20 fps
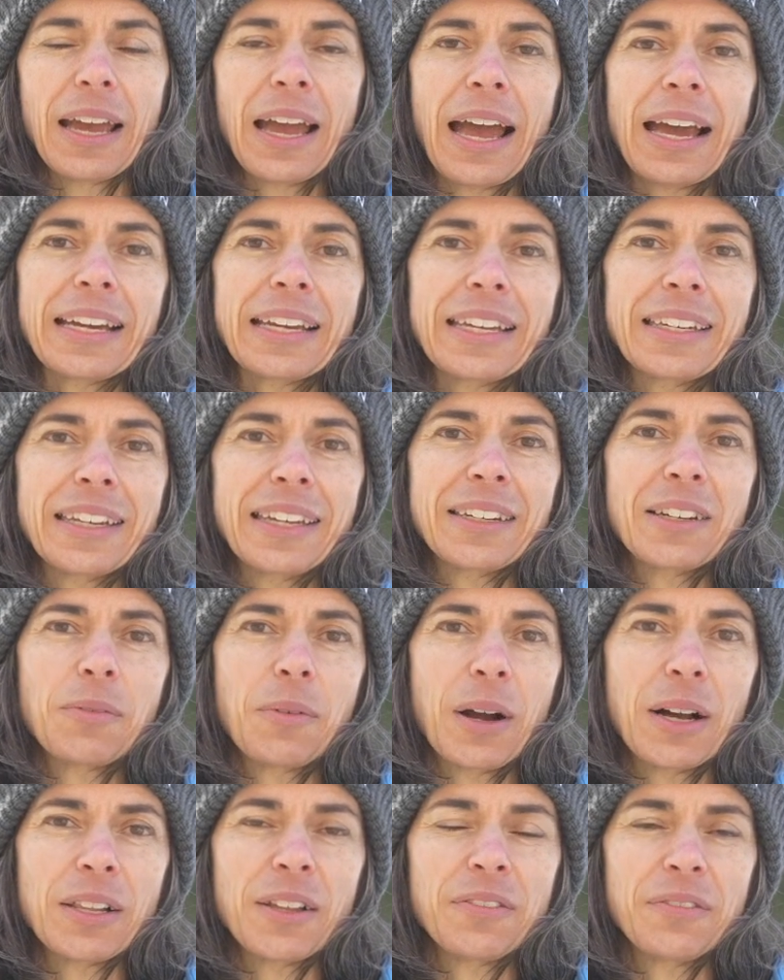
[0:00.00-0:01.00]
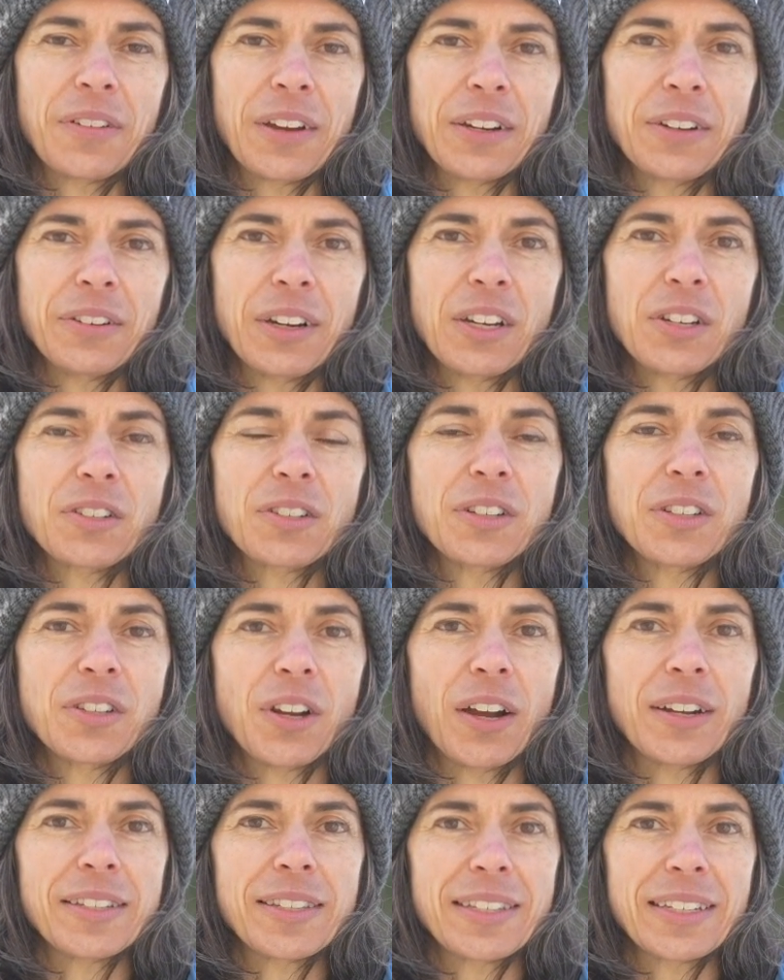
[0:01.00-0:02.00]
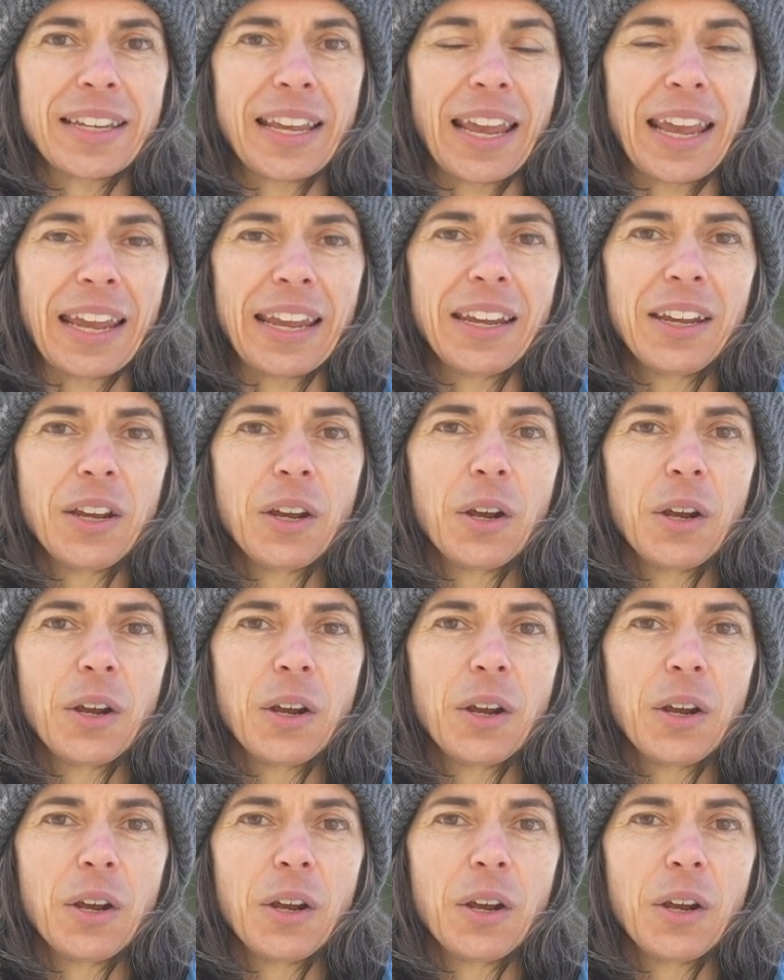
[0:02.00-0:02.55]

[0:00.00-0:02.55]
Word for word: at canadianwildlifefederation.ca,